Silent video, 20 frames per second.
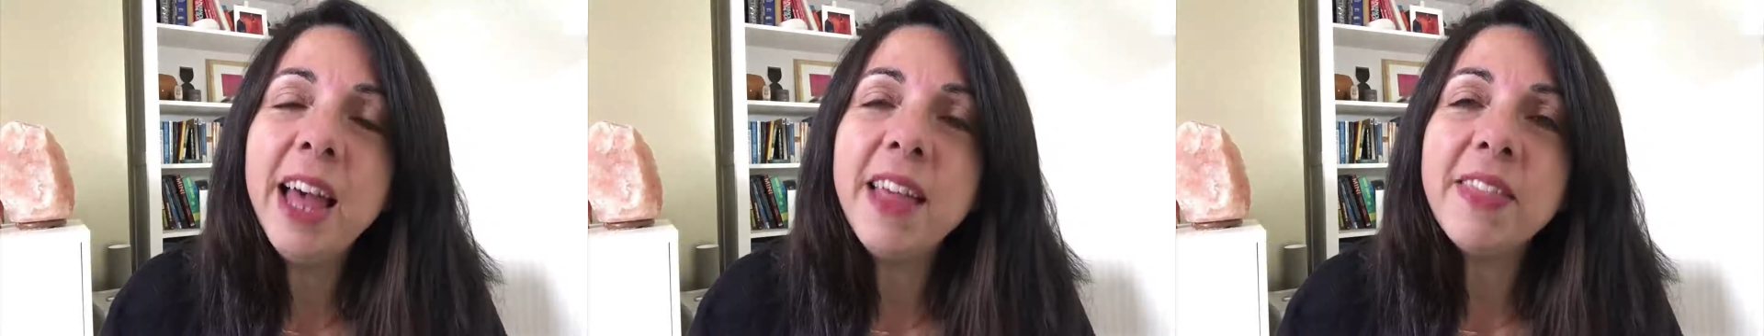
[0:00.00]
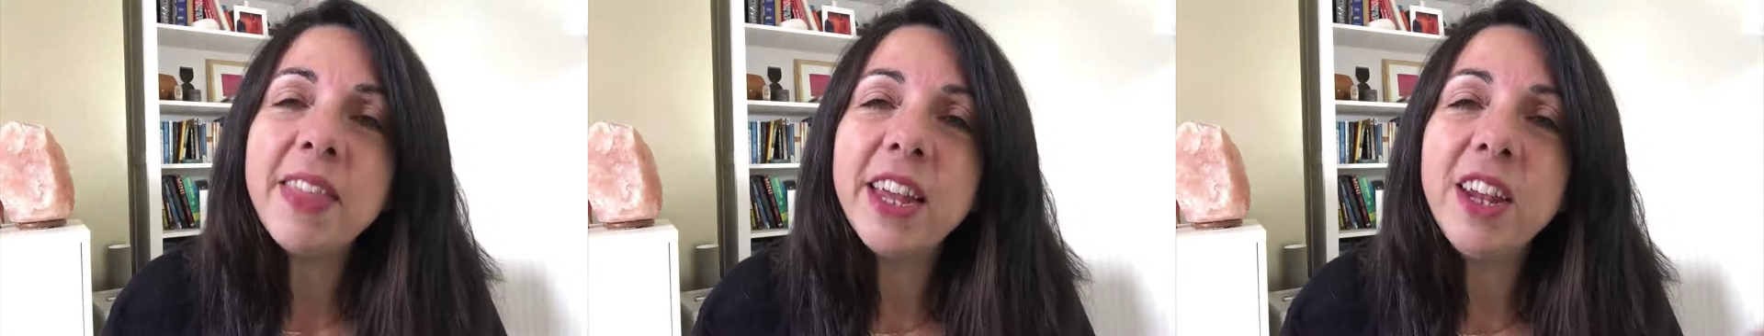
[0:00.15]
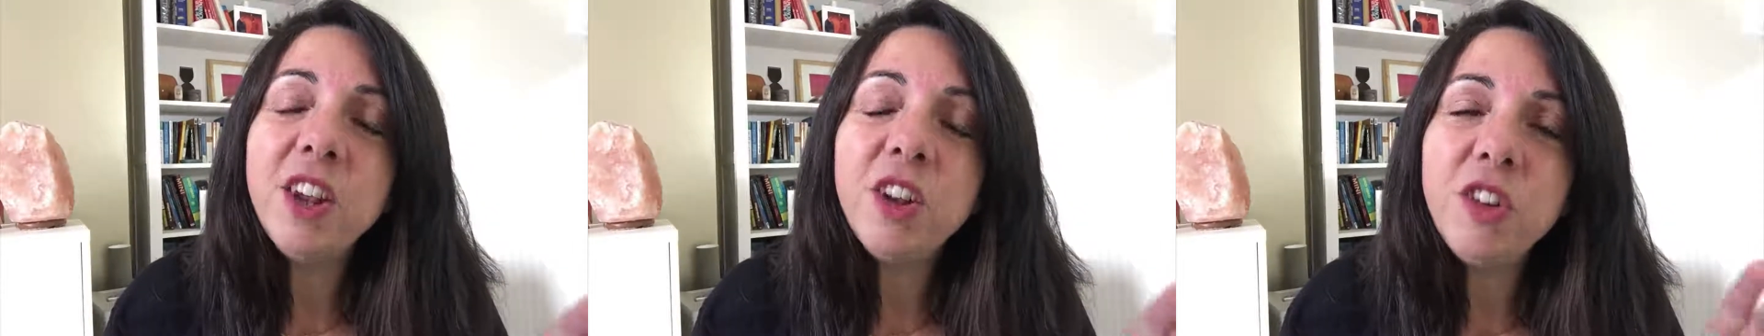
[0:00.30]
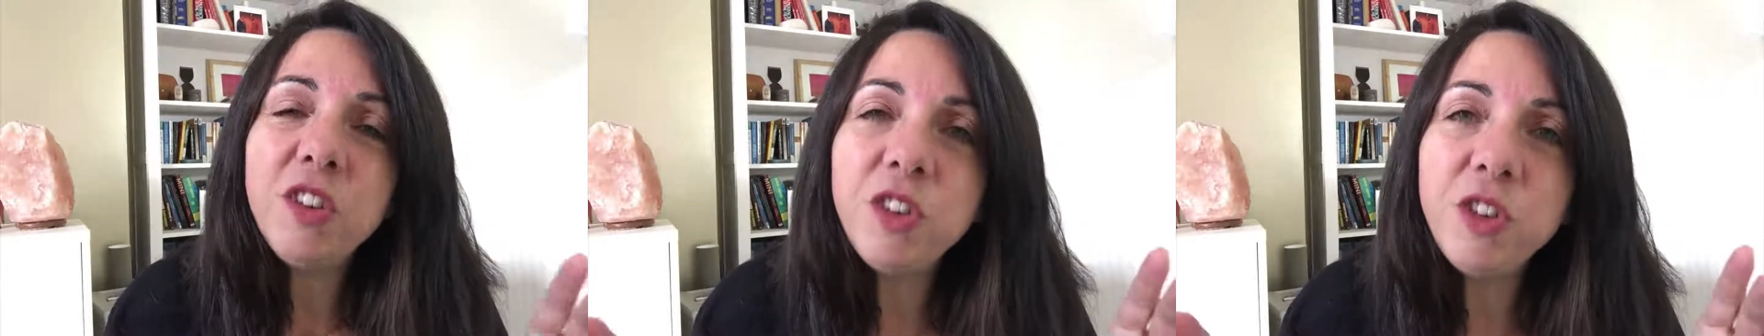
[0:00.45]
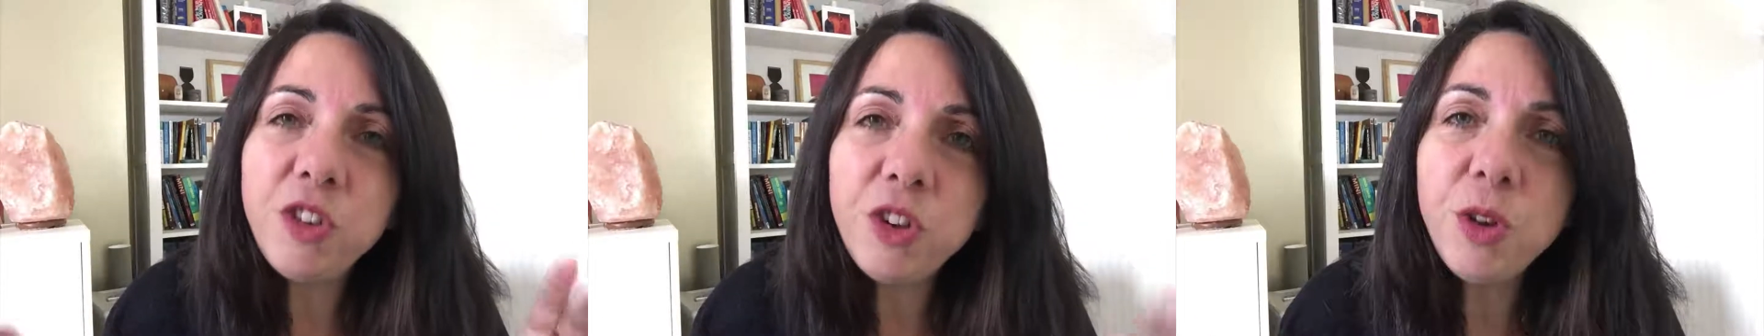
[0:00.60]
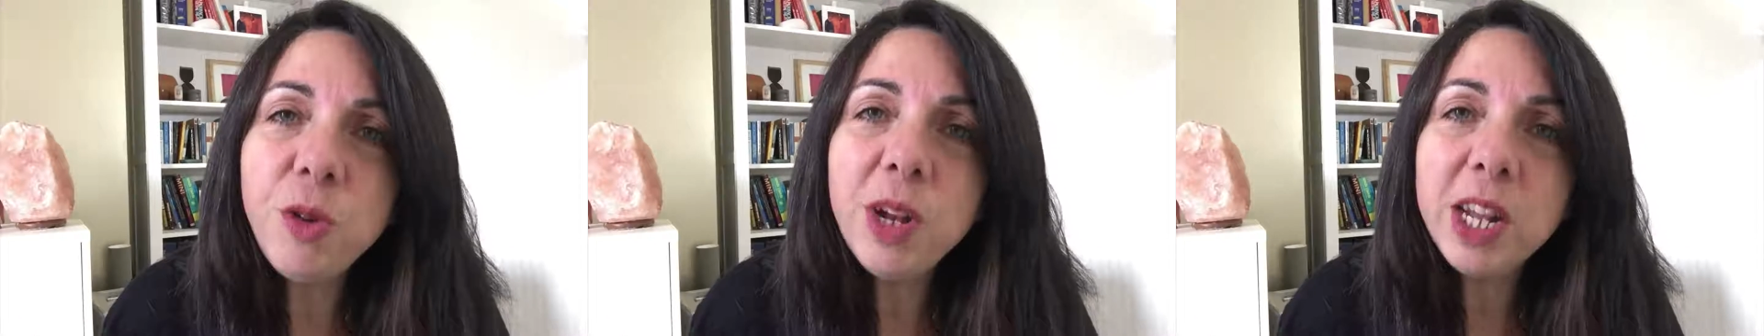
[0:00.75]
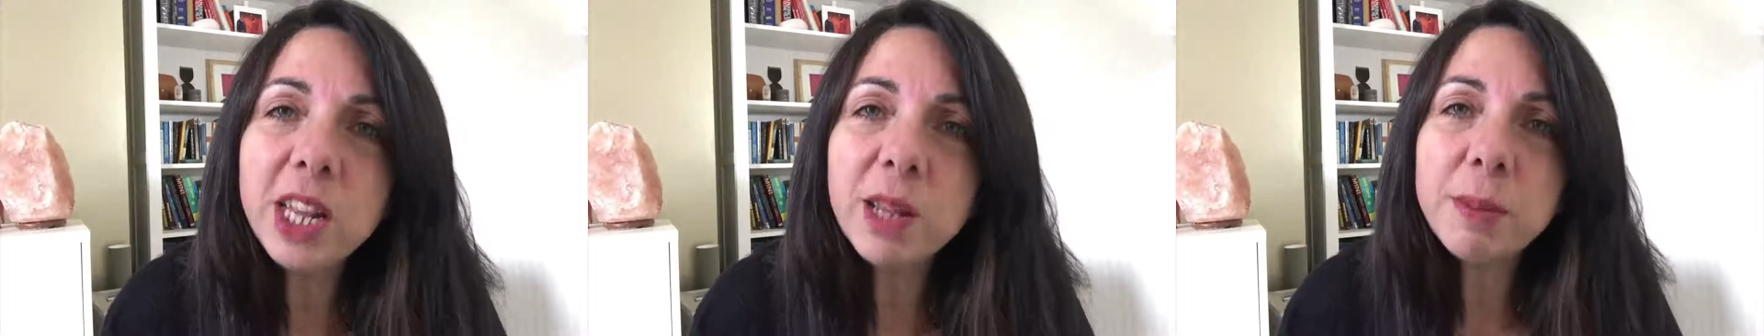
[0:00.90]
then
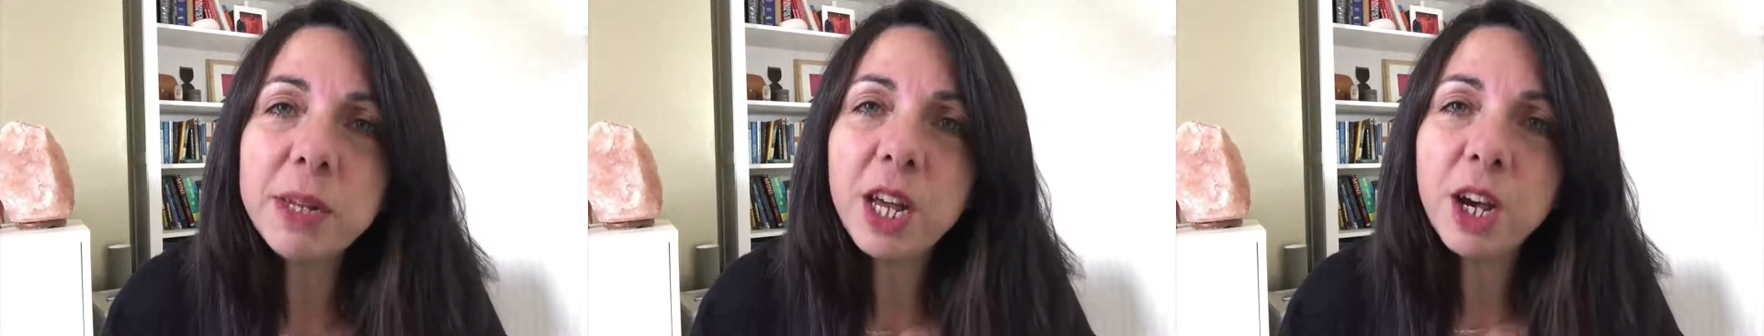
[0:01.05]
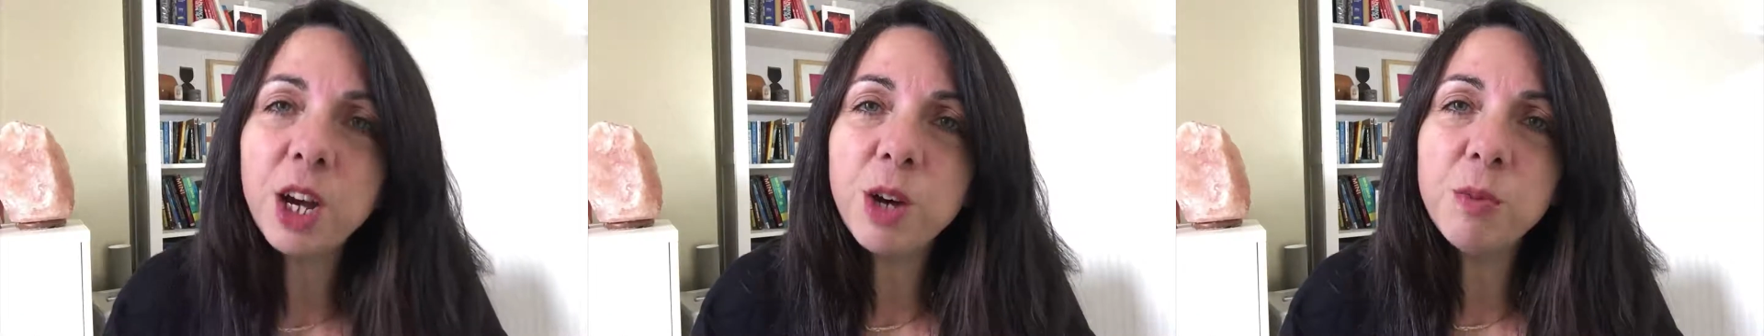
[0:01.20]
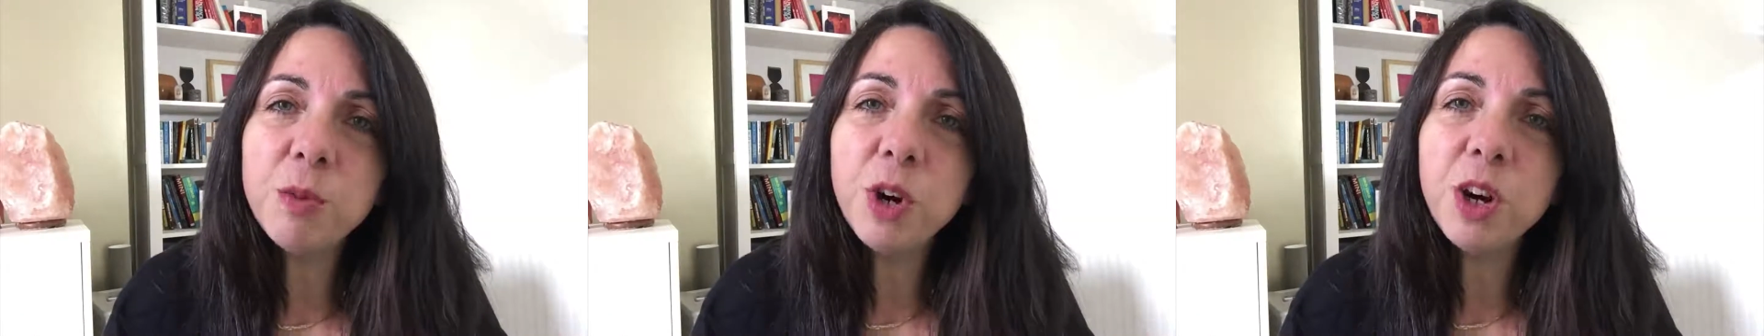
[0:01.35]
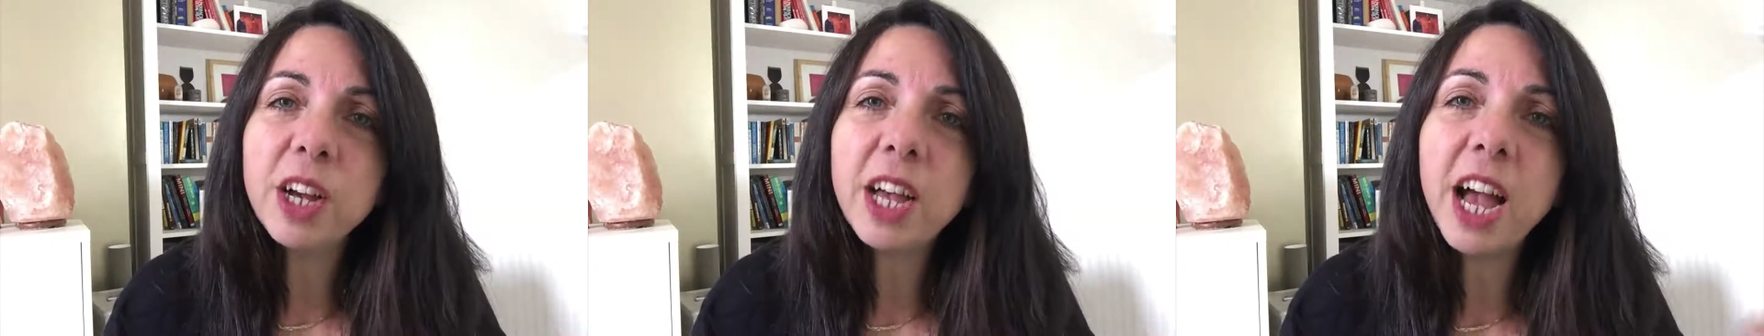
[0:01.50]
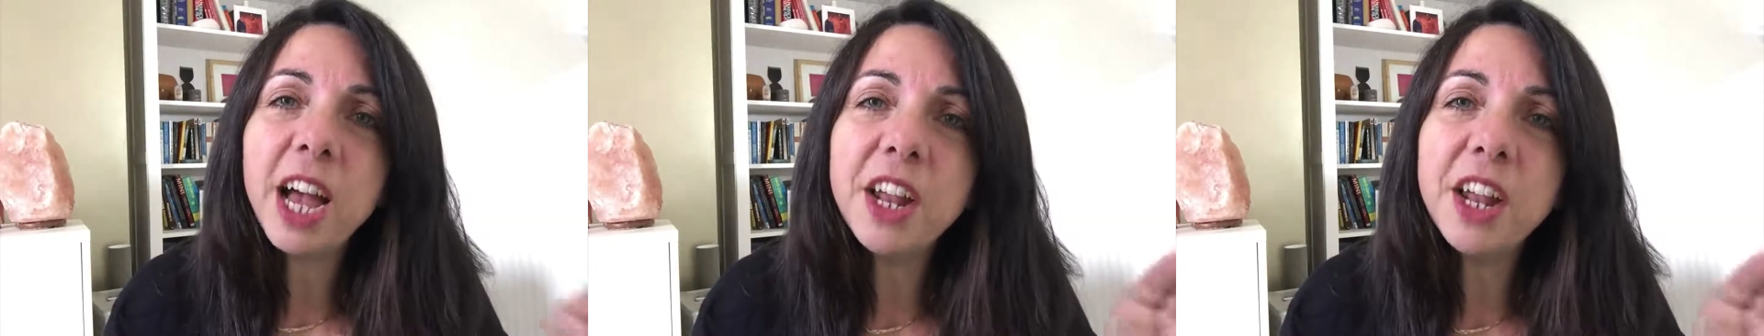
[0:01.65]
do a little bit of homework